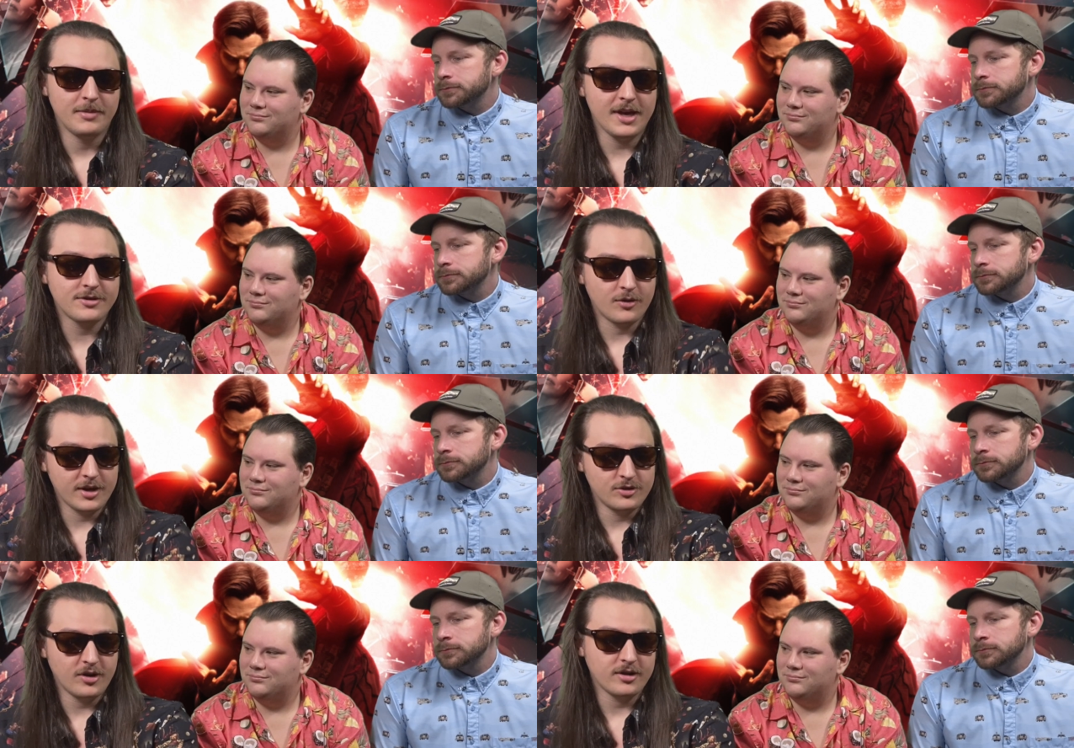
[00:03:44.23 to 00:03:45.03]
Speaker 1: that's a great
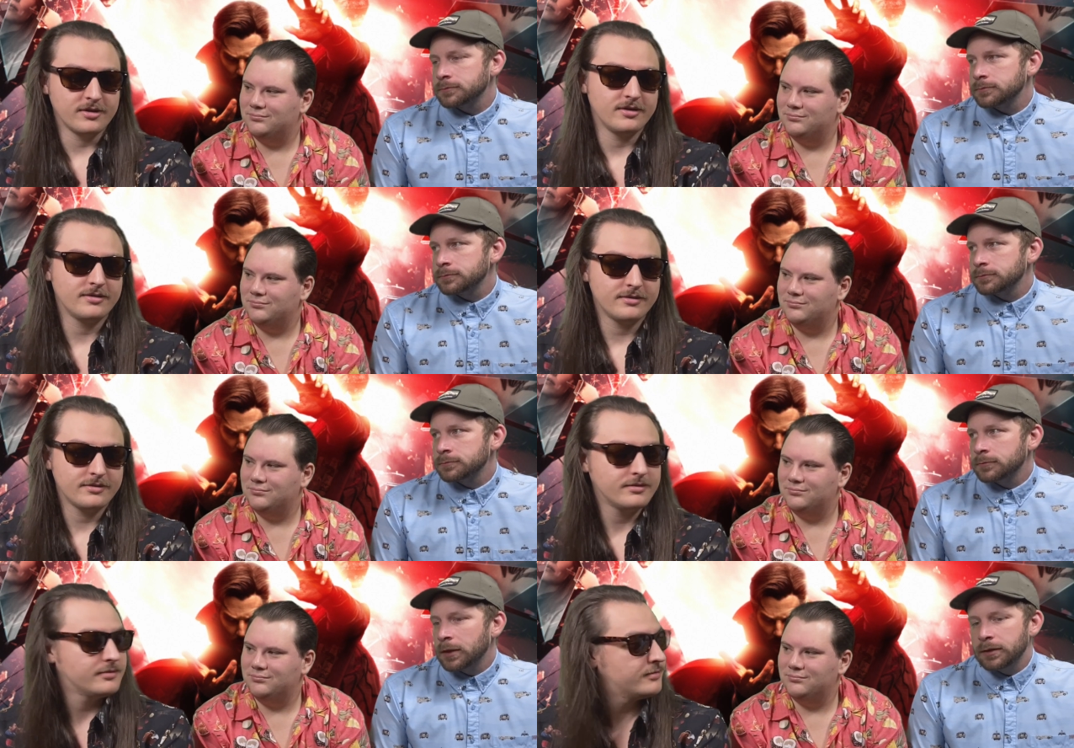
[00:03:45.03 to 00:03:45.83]
trailer.
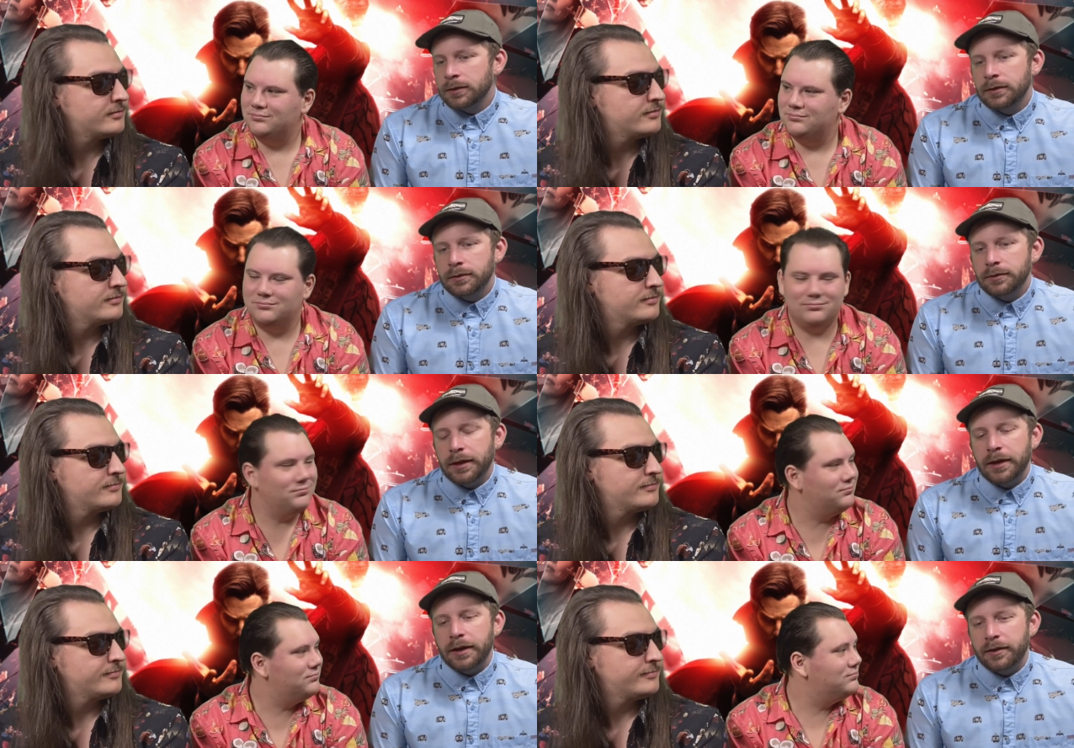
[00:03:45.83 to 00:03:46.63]

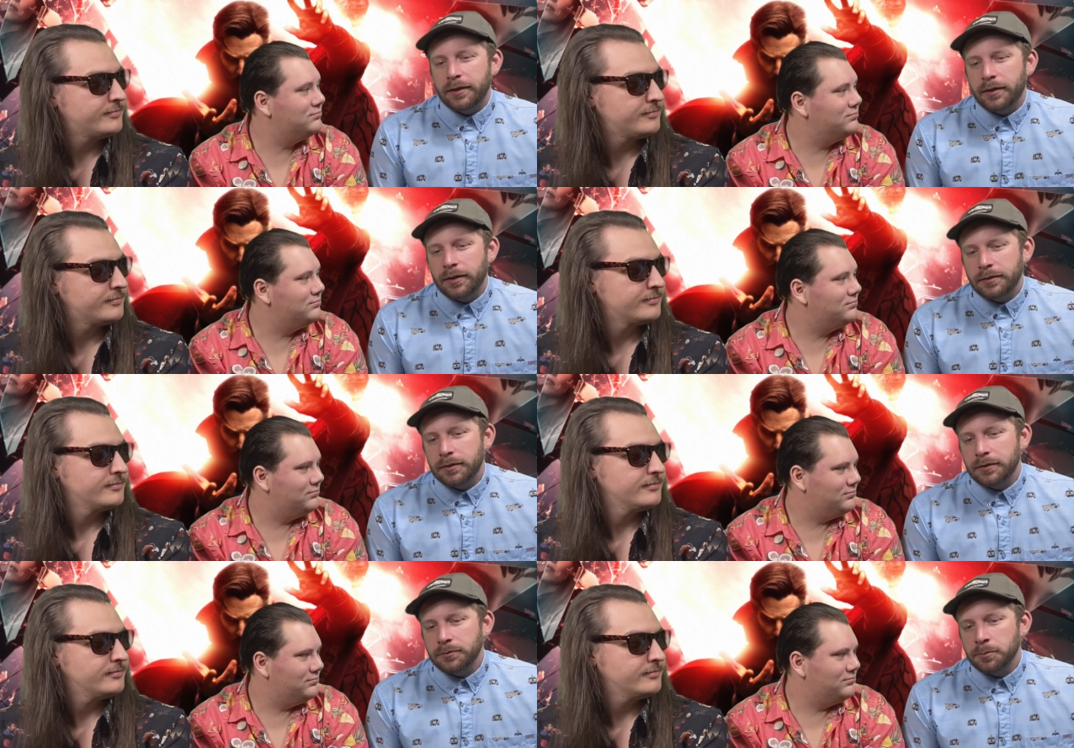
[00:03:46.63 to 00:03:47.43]
Speaker 2: Yeah,
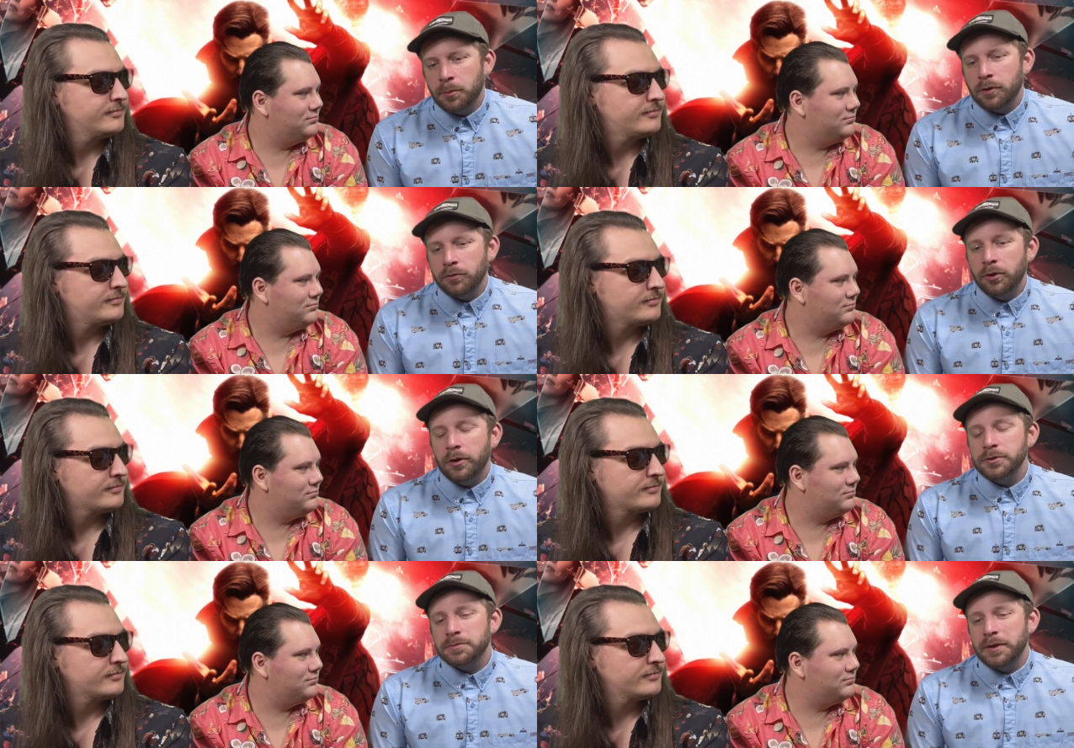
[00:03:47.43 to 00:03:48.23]
Marvel always
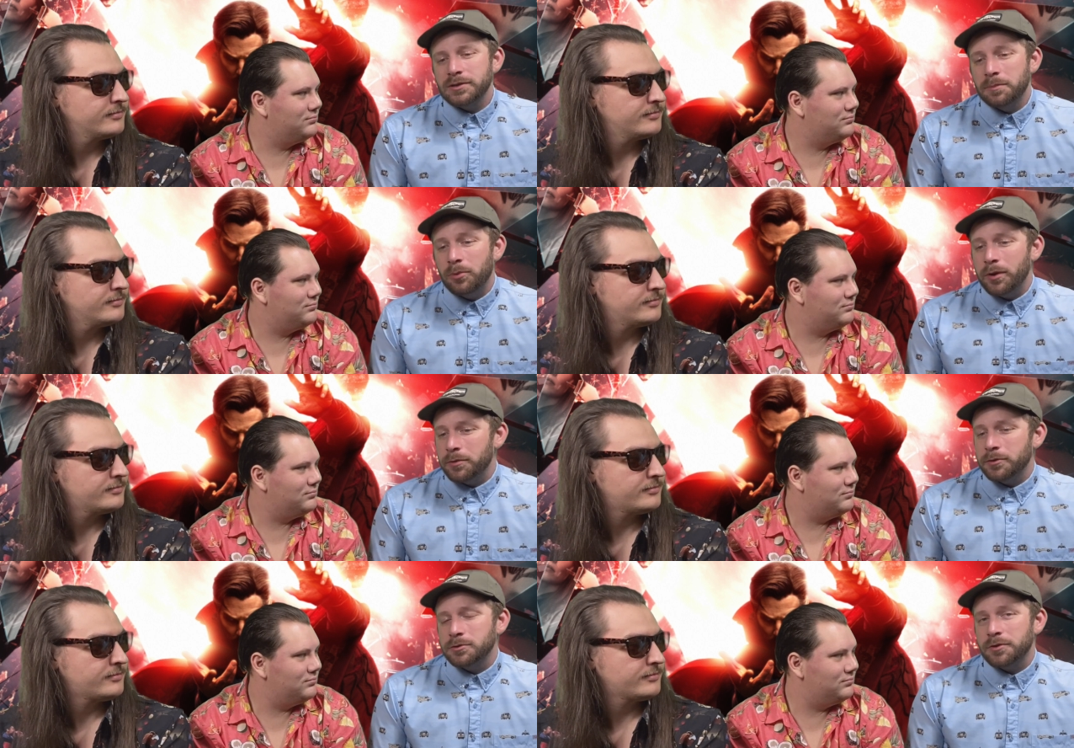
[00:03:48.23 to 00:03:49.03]
makes a point with their
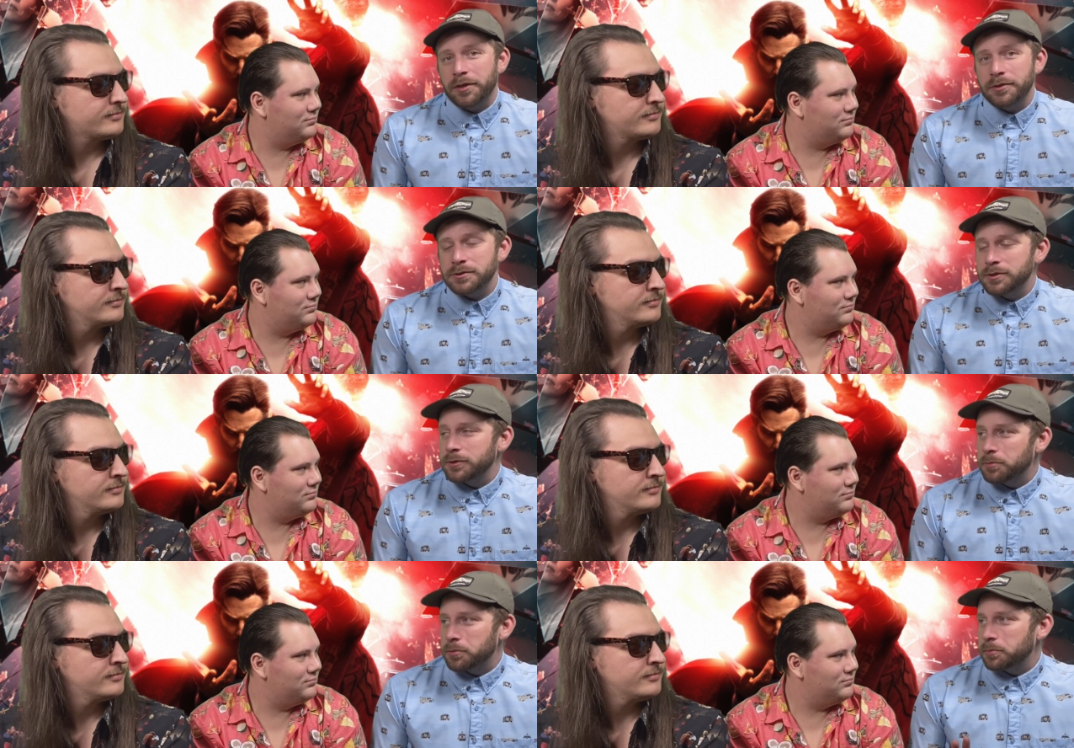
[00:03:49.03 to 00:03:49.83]
trailers to
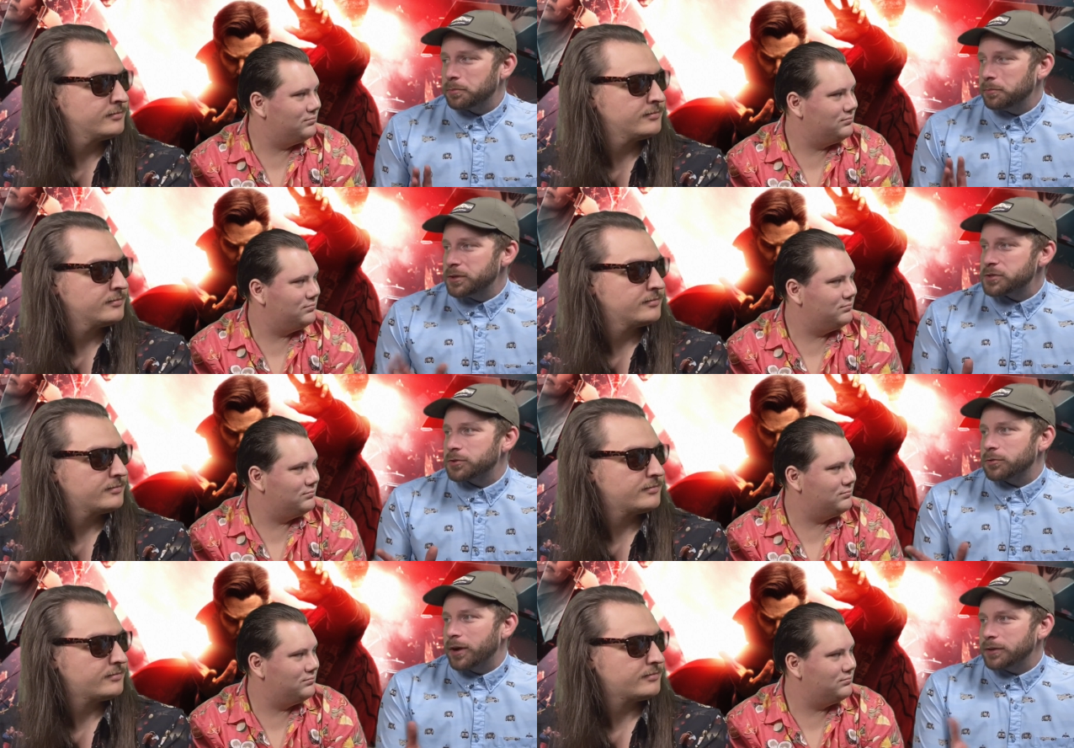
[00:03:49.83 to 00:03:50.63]

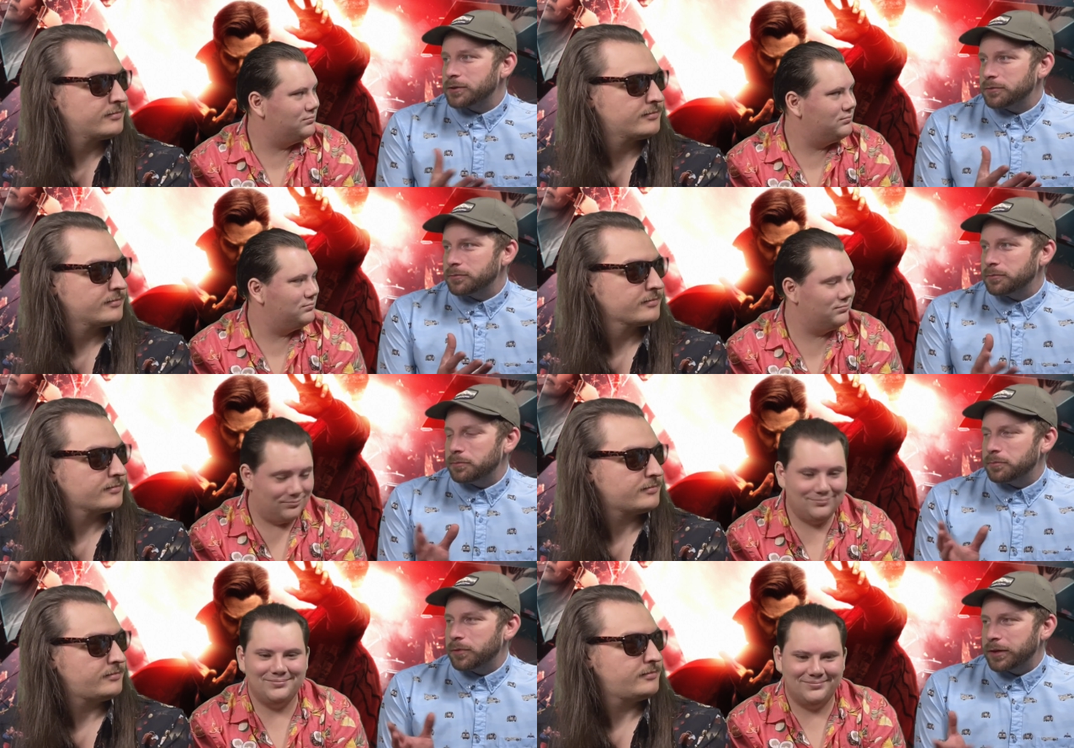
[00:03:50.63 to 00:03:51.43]
misdirect,
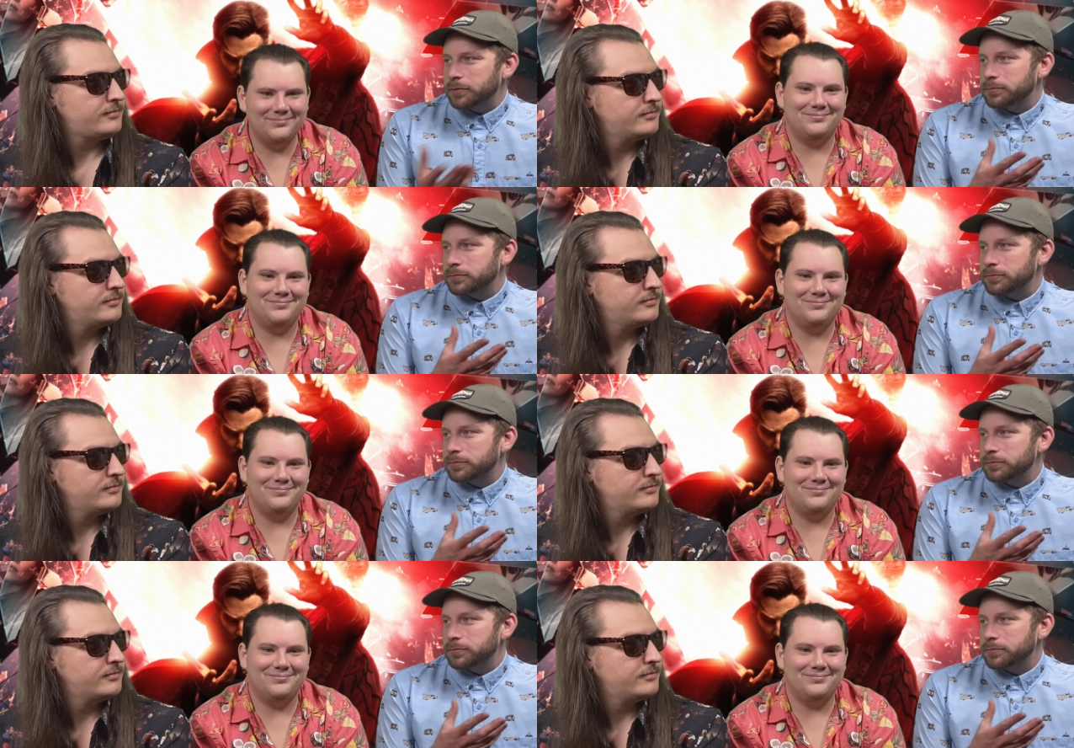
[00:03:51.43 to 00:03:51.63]
like